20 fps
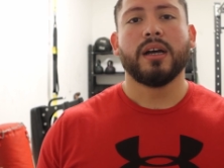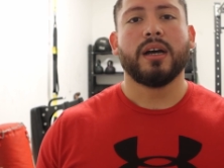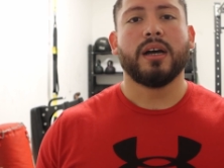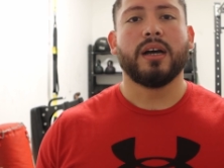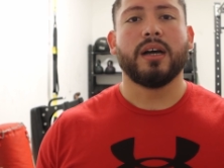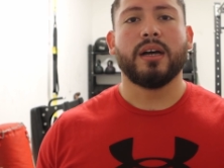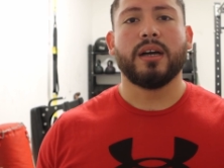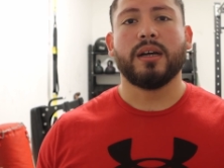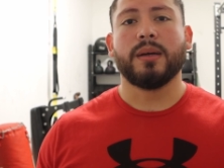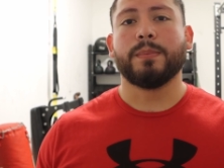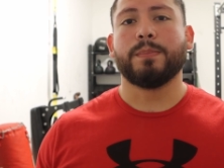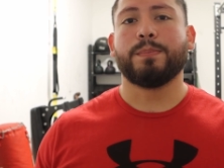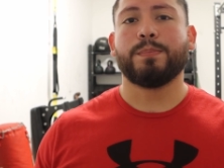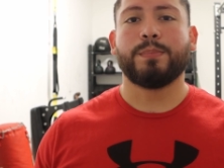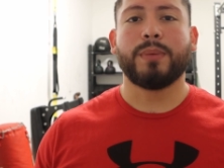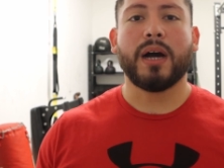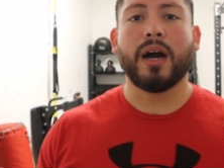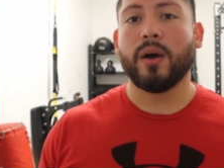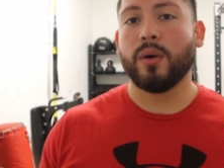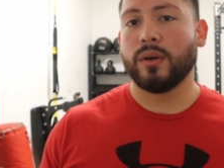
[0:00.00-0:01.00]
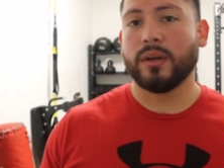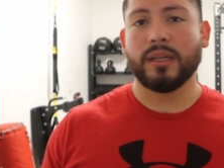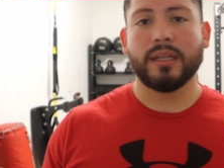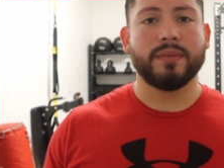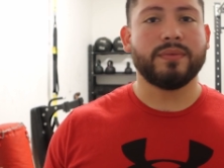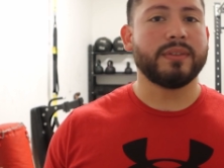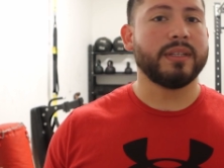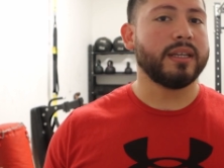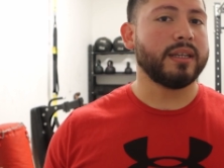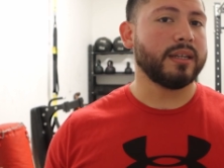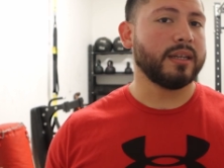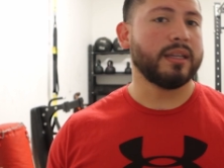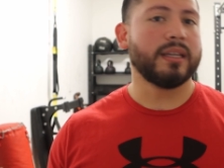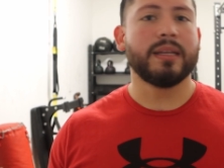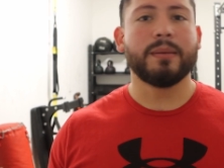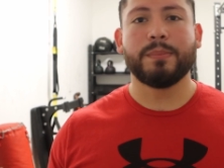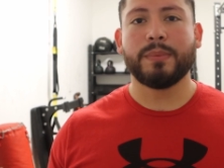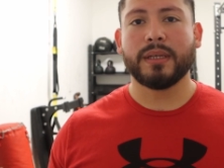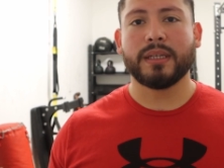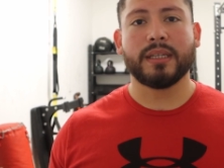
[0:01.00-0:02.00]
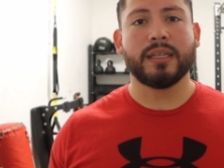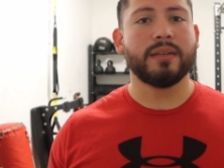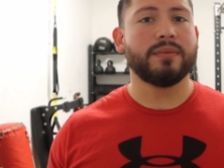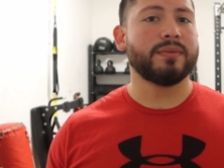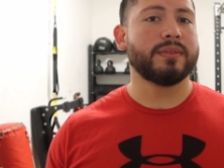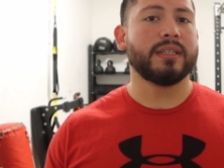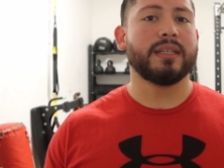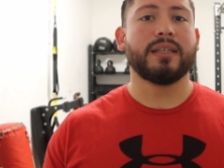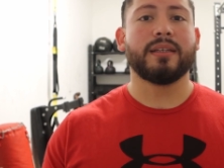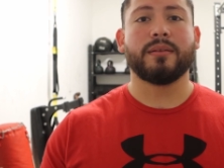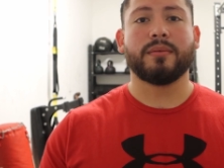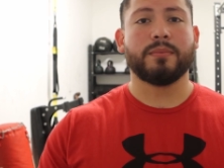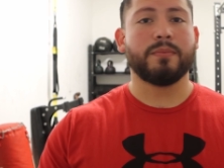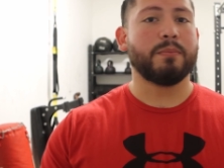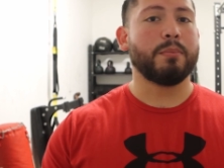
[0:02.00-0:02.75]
powerlifting, Olympic lifting,